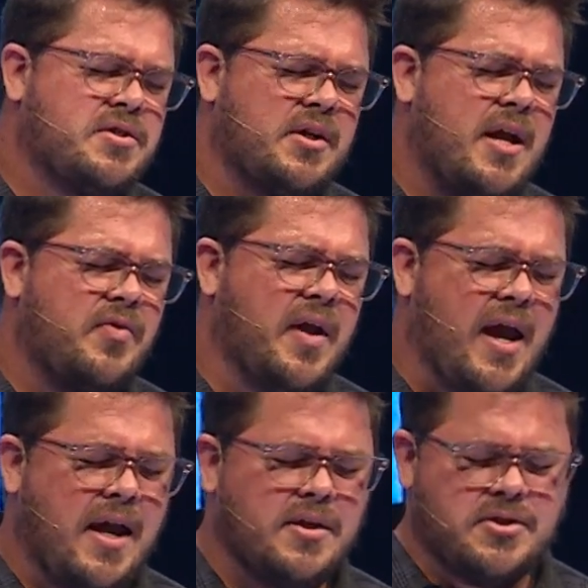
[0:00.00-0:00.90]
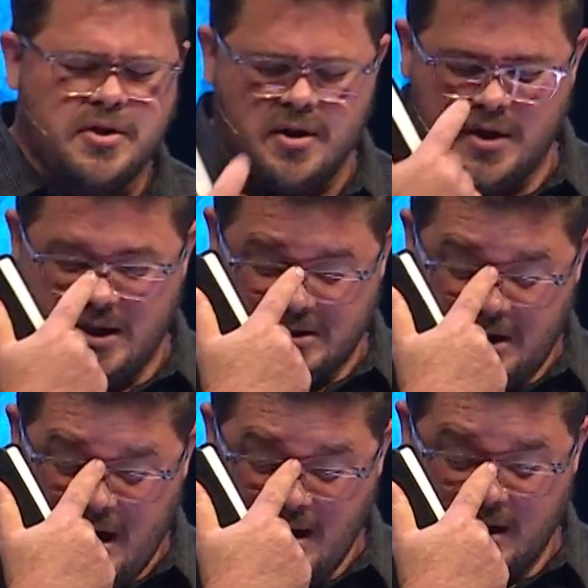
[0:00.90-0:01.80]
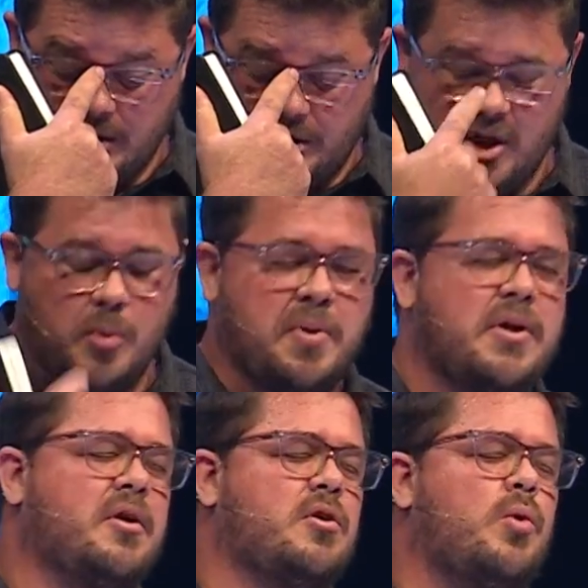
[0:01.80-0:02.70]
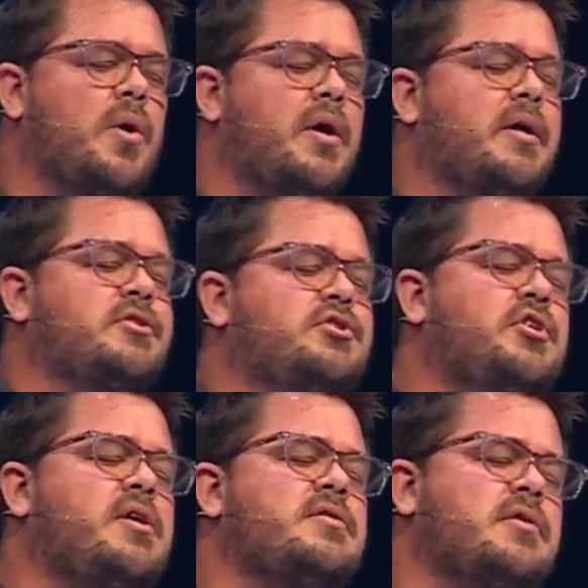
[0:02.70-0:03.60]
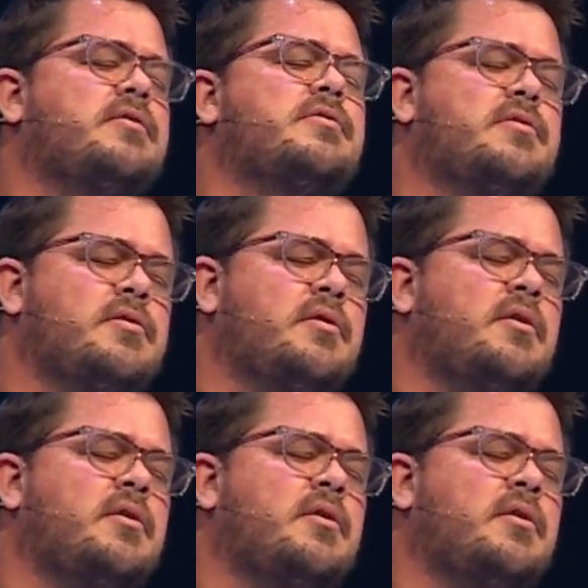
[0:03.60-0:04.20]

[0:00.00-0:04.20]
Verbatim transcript: say the answer is not a geopolitical one, it's Jesus.